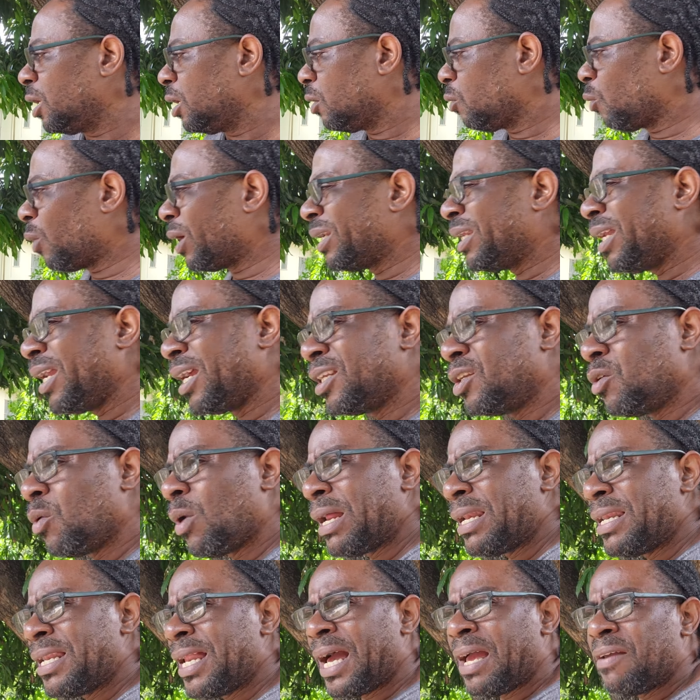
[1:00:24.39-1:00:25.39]
what do you do
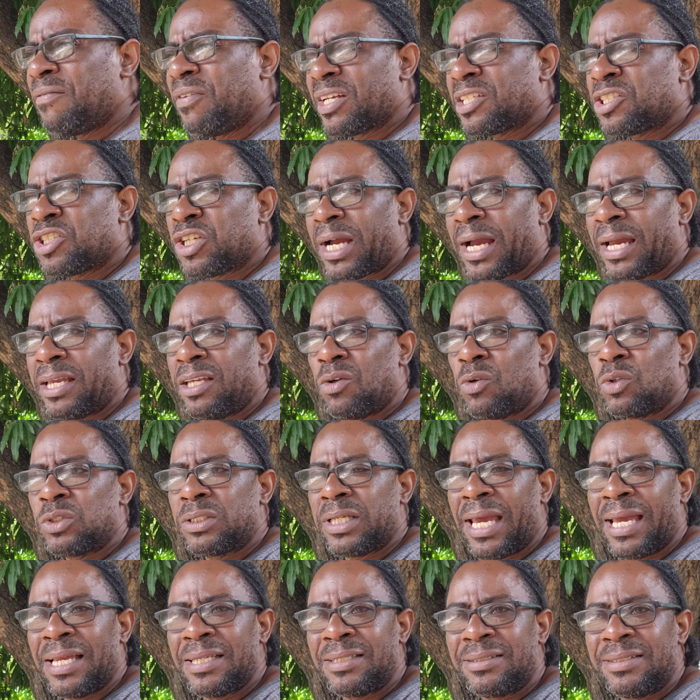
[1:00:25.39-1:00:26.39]
alive? You try use
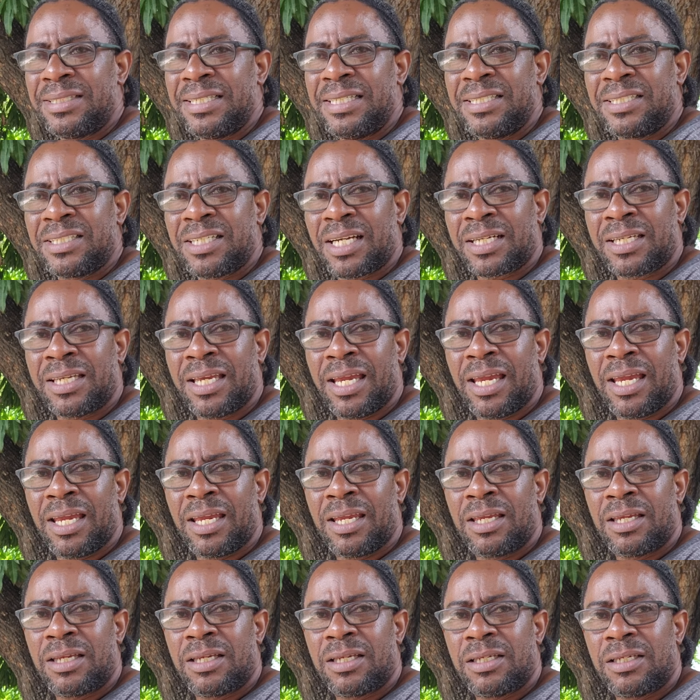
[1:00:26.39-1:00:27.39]
head teacher
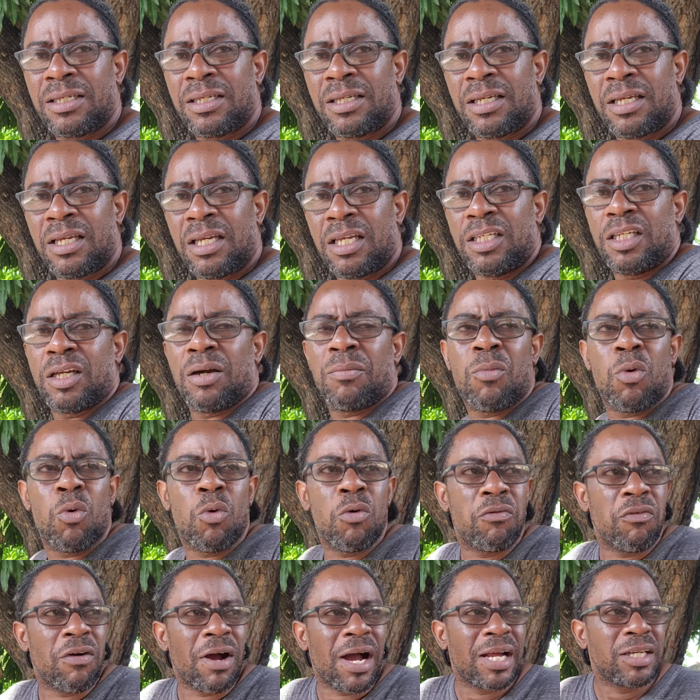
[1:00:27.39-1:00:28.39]
K. You
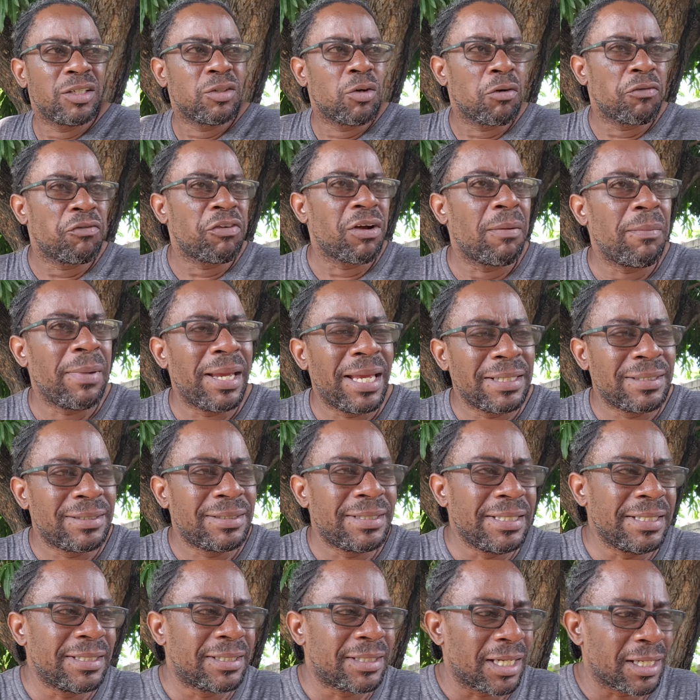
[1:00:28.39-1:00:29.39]
move on now from head
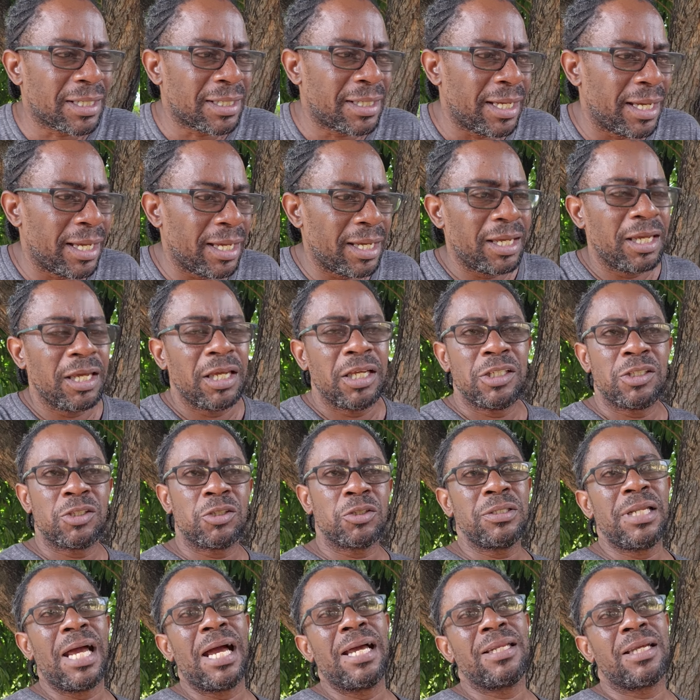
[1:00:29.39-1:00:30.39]
teacher K
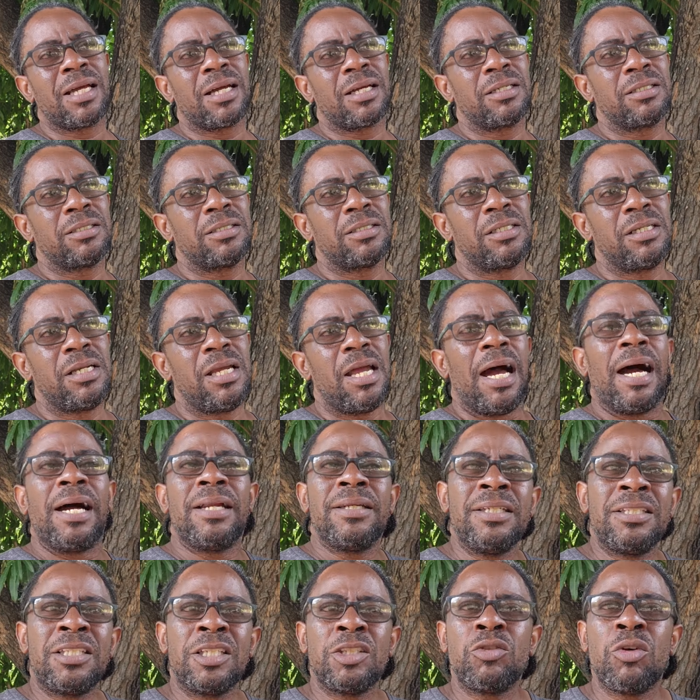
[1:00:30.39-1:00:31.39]
to Donna.
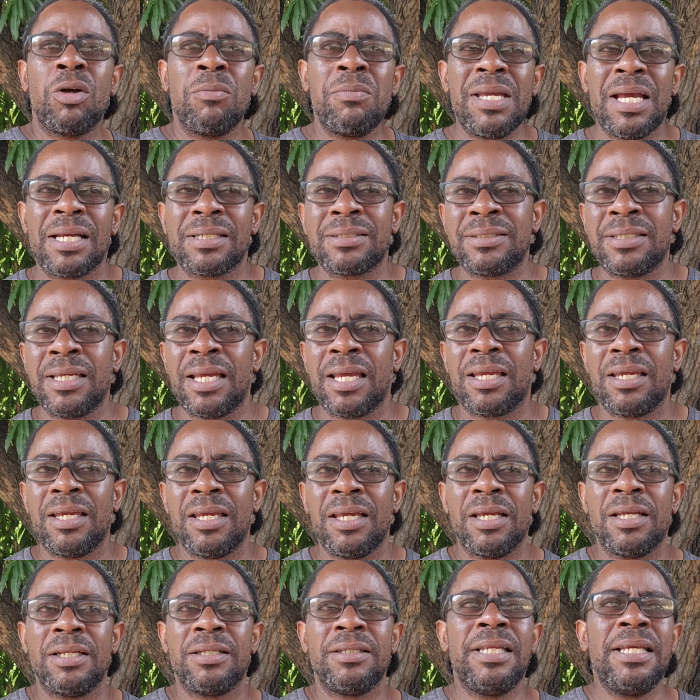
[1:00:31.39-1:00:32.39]
And this is what me I say.
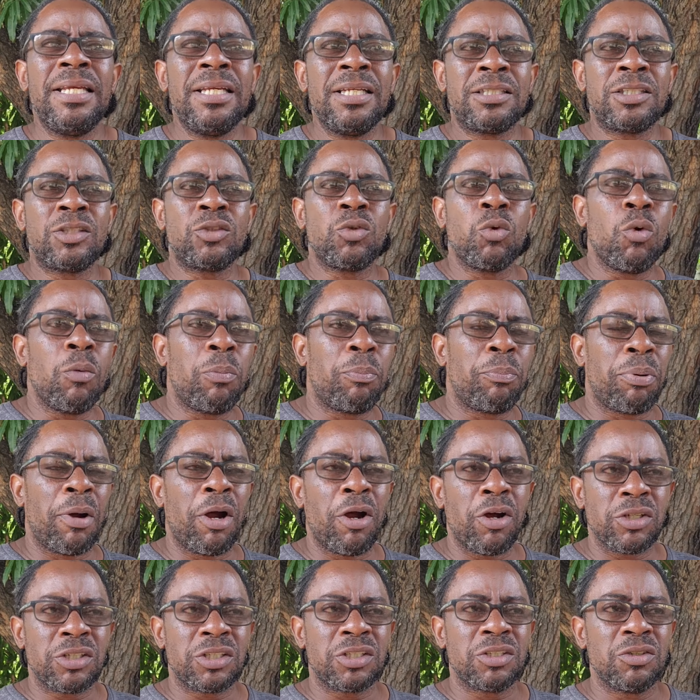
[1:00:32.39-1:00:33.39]
These two
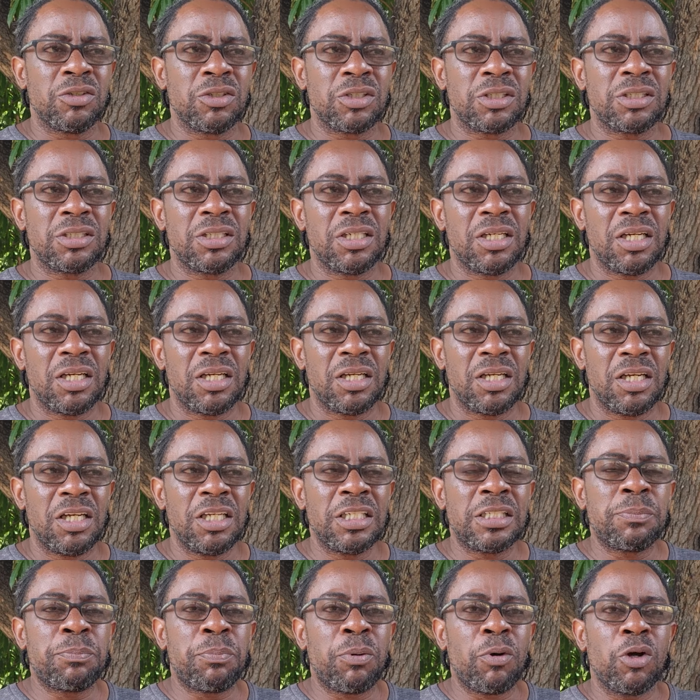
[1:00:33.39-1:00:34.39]
persons,
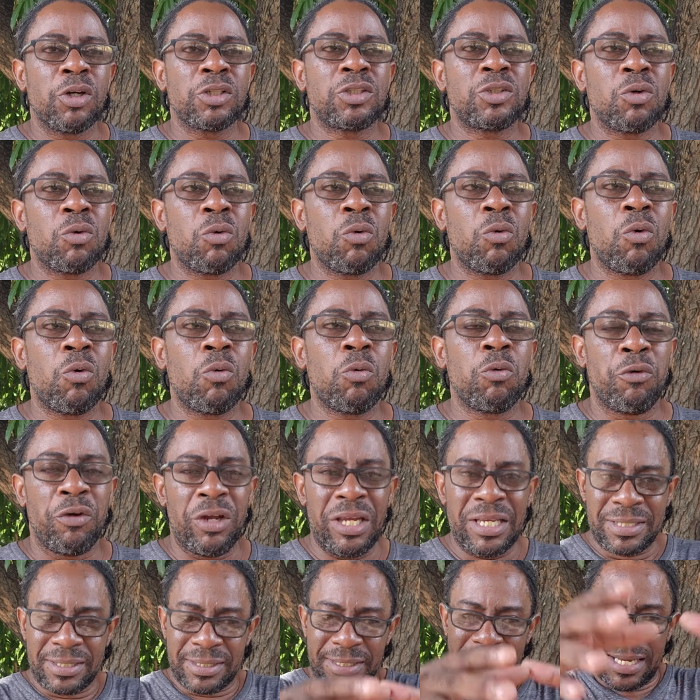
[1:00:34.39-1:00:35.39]
this person who
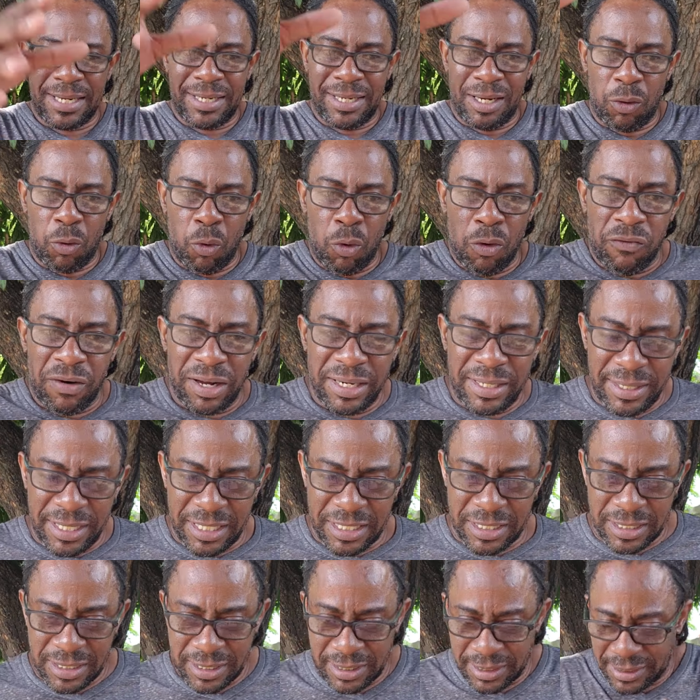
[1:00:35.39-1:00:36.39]
recently over
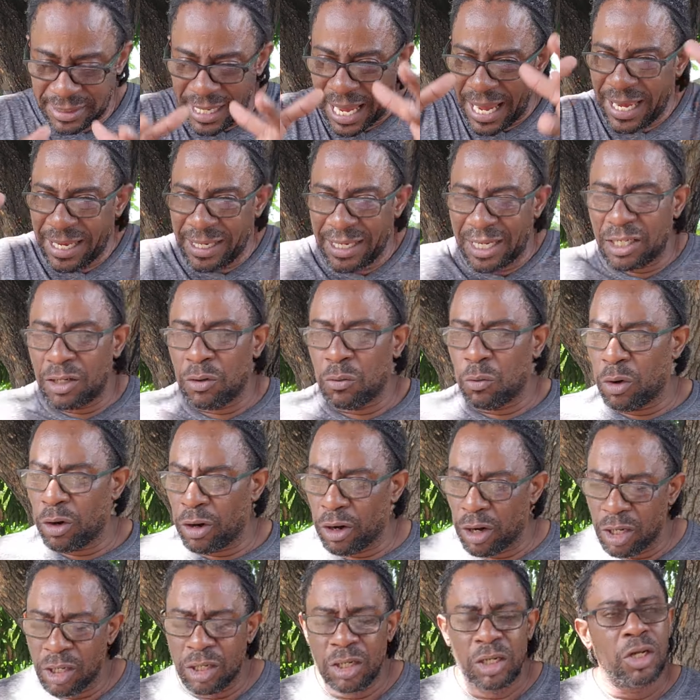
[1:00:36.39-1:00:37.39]
this side of the
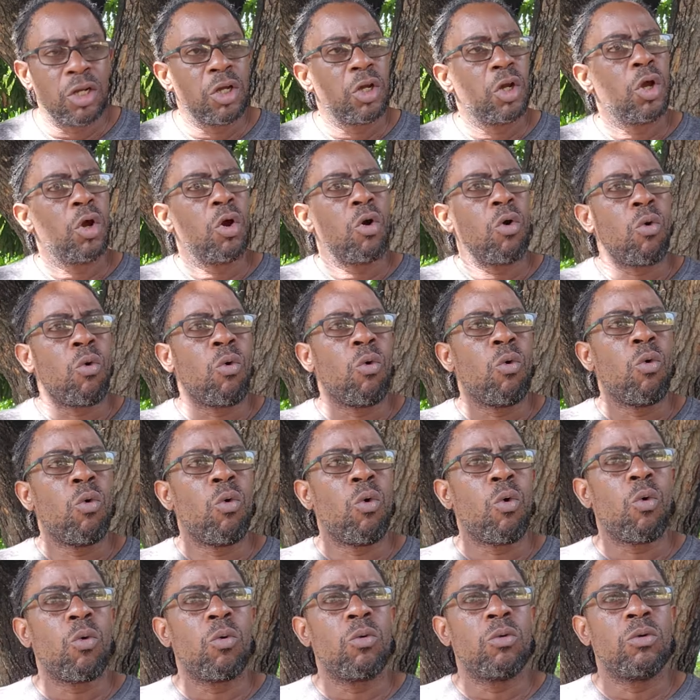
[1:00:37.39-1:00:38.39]
world, who